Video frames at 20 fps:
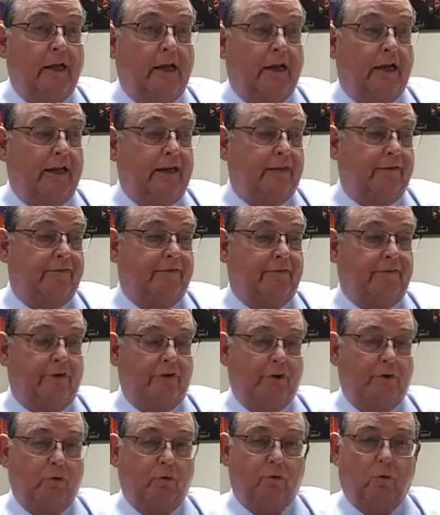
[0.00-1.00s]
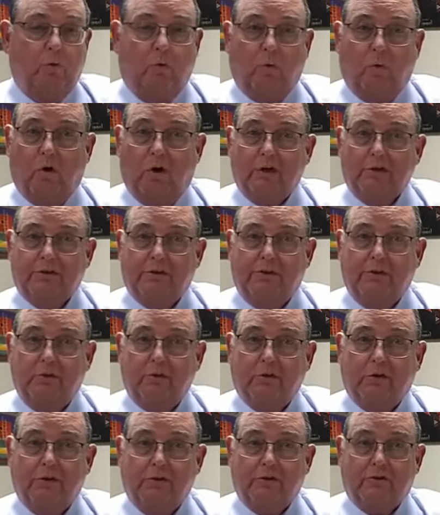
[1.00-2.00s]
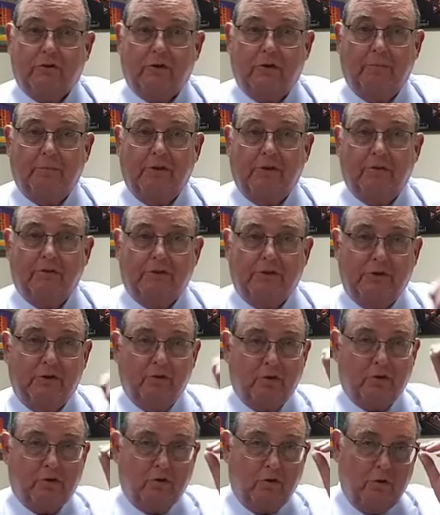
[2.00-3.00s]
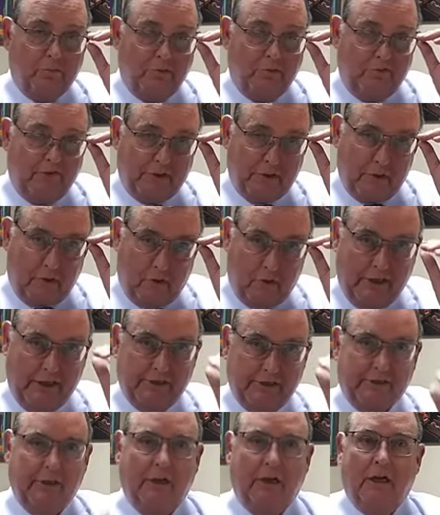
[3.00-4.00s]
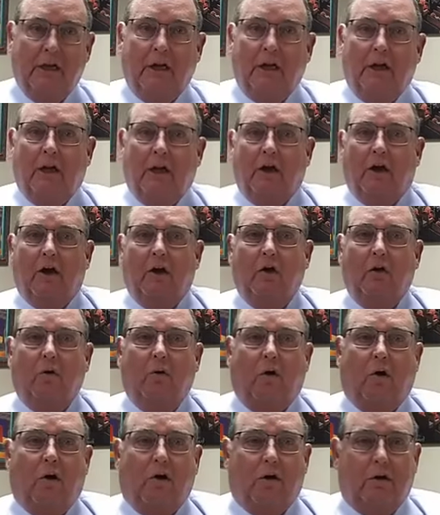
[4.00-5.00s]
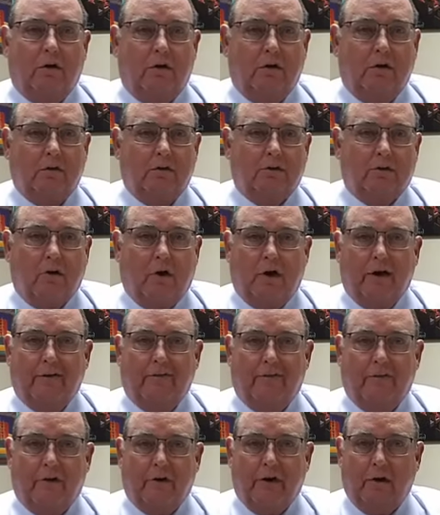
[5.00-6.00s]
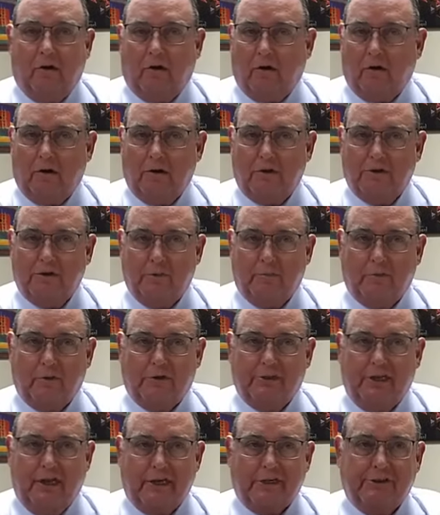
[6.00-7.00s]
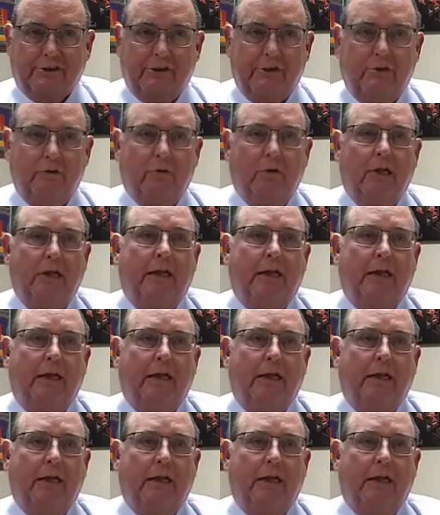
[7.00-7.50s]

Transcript: If you want to contribute to a group of attorneys who are trying very hard to protect you,